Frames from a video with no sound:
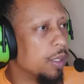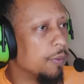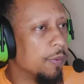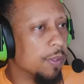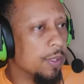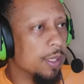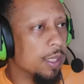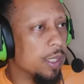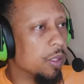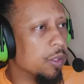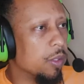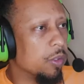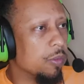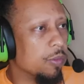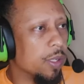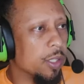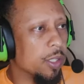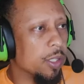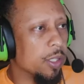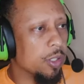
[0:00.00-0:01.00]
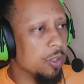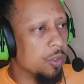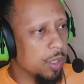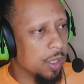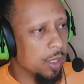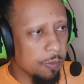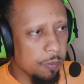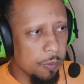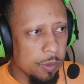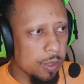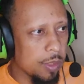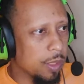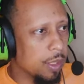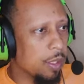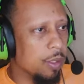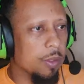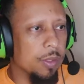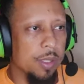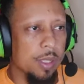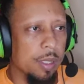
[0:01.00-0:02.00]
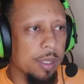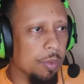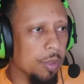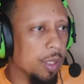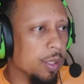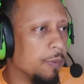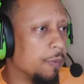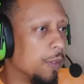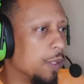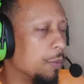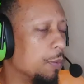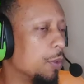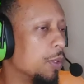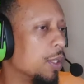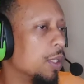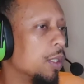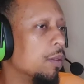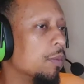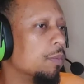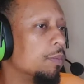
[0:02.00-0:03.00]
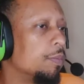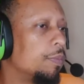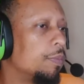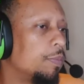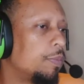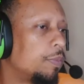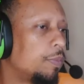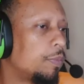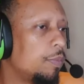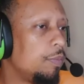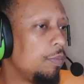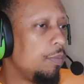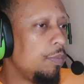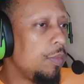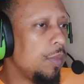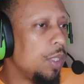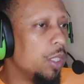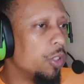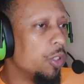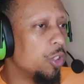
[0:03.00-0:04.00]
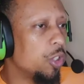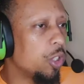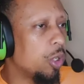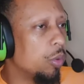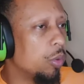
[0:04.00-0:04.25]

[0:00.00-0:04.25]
If it's the other direction, you'll take it for the sell, same thing, 50%. So